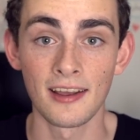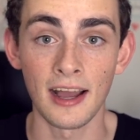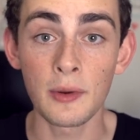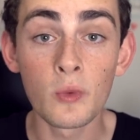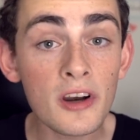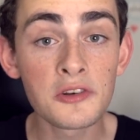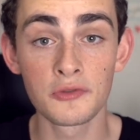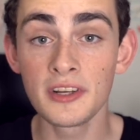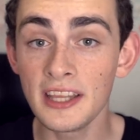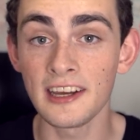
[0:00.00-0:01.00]
I worked
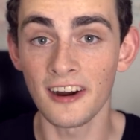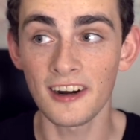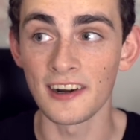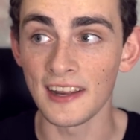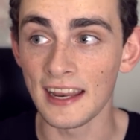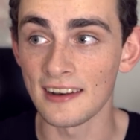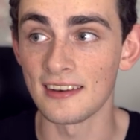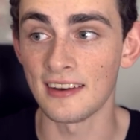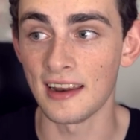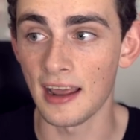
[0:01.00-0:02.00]
really hard
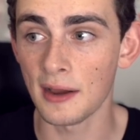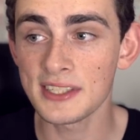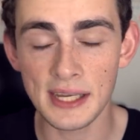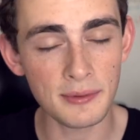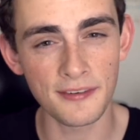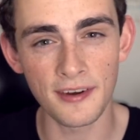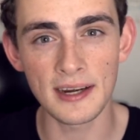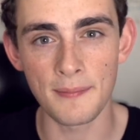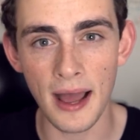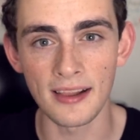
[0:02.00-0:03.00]
and, and I was able to
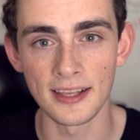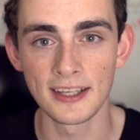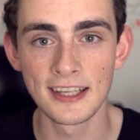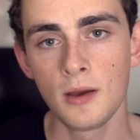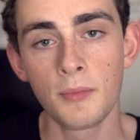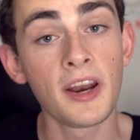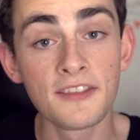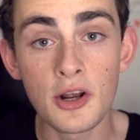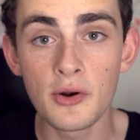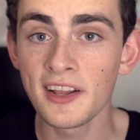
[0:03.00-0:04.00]
find a balance. But
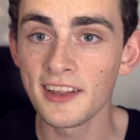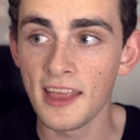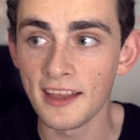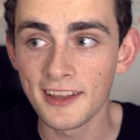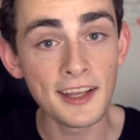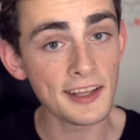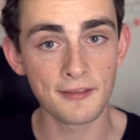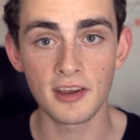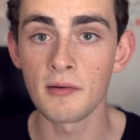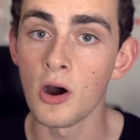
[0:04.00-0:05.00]
I've noticed that since
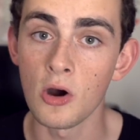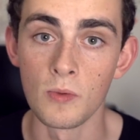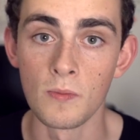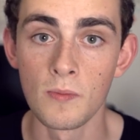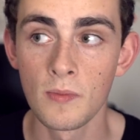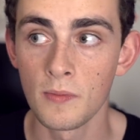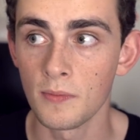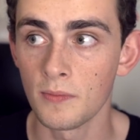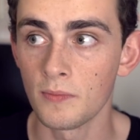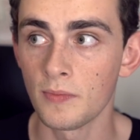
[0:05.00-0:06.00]
I've come home,
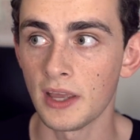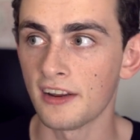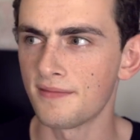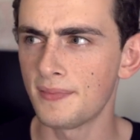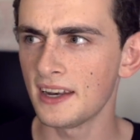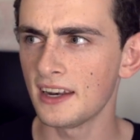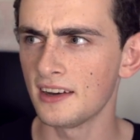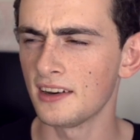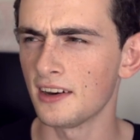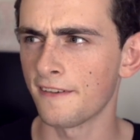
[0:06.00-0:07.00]
and I've been
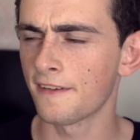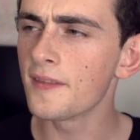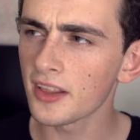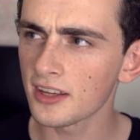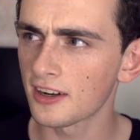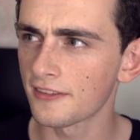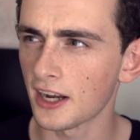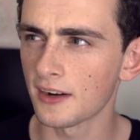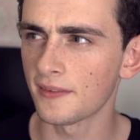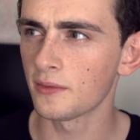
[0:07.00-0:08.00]
in a familiar
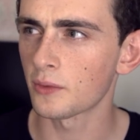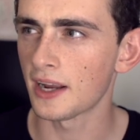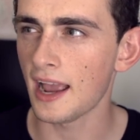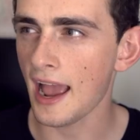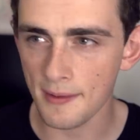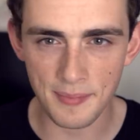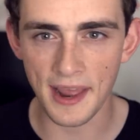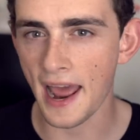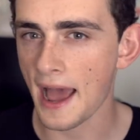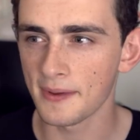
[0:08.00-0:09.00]
environment where I had
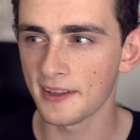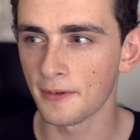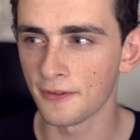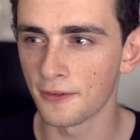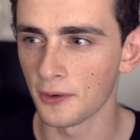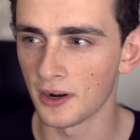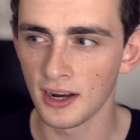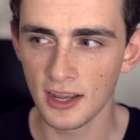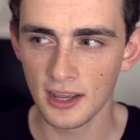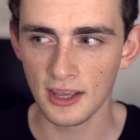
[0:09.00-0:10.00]
bad habits
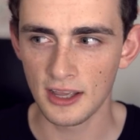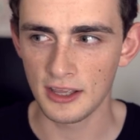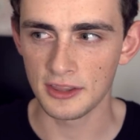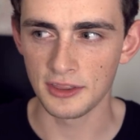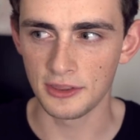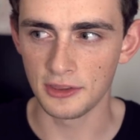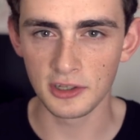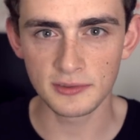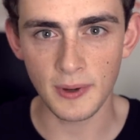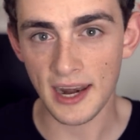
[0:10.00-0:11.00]
before,
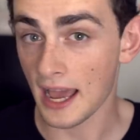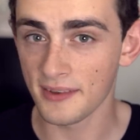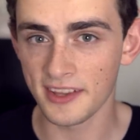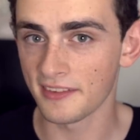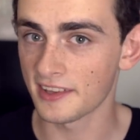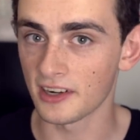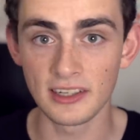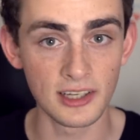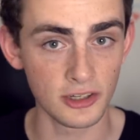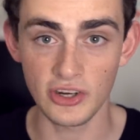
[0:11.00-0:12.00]
those bad habits have
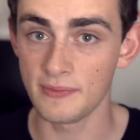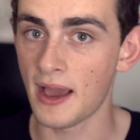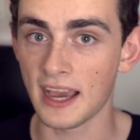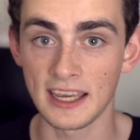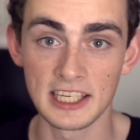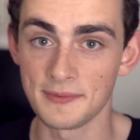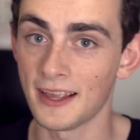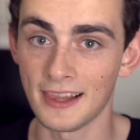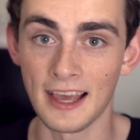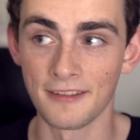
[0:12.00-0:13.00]
started to creep back into
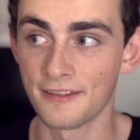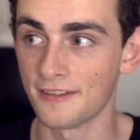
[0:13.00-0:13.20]
my life.